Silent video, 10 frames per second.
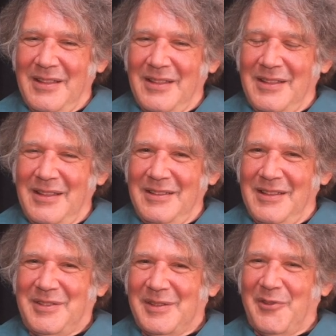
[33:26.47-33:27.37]
uh,
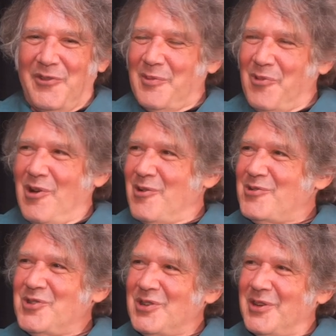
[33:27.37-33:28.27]
it's a different
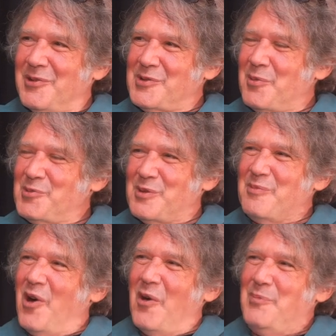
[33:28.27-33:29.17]
approach, you know? It's almost
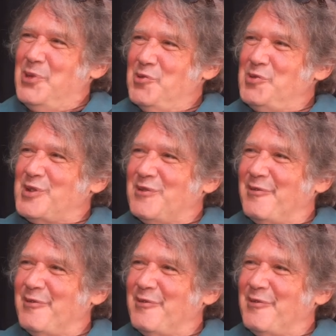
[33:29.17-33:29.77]
an abuse